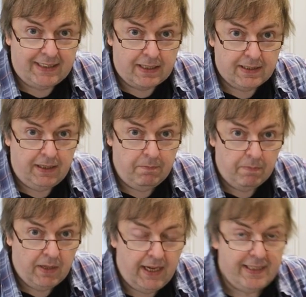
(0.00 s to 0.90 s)
setting,
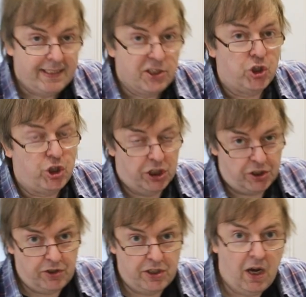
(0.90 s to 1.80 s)
it is
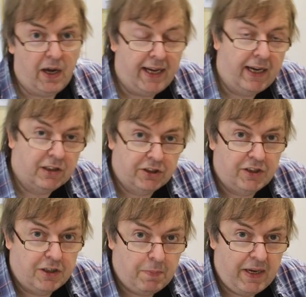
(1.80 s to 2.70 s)
just the dye inks
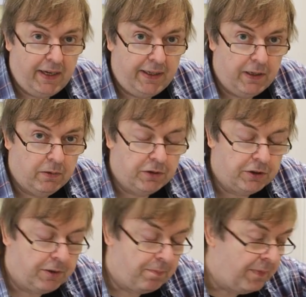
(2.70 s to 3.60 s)
that are being
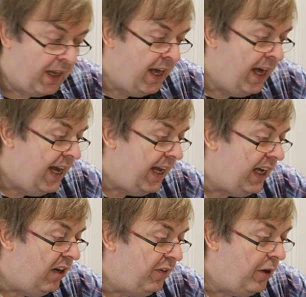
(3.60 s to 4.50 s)
used.
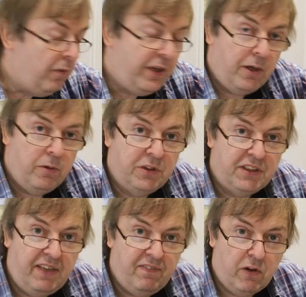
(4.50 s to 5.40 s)
If you use
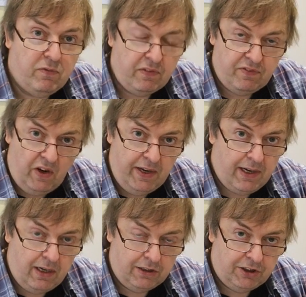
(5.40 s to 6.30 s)
the velvet fine
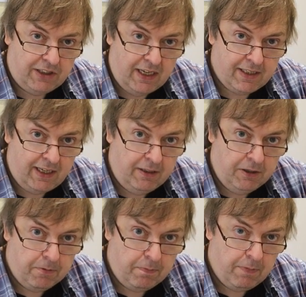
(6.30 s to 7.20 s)
art
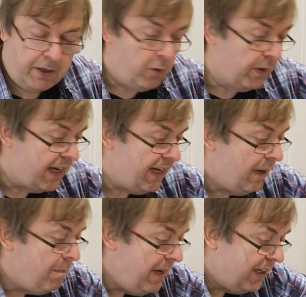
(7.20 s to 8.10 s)
setting, you're
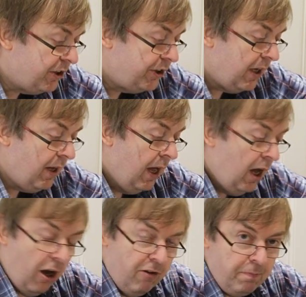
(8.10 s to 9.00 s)
getting a mixture
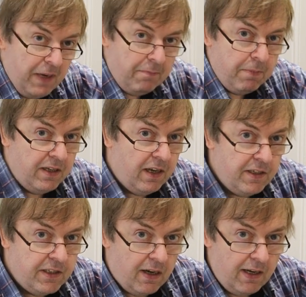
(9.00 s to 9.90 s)
of pigment
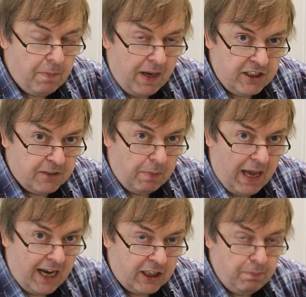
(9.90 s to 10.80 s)
and dye-based
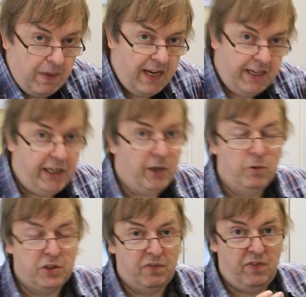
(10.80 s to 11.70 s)
blacks being
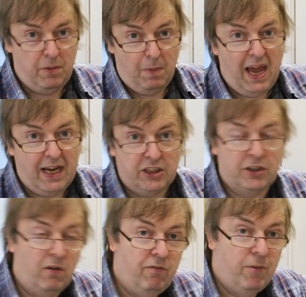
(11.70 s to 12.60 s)
used for the
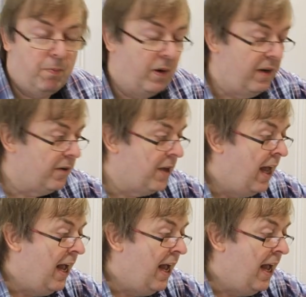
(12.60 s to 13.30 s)
blacks of the print,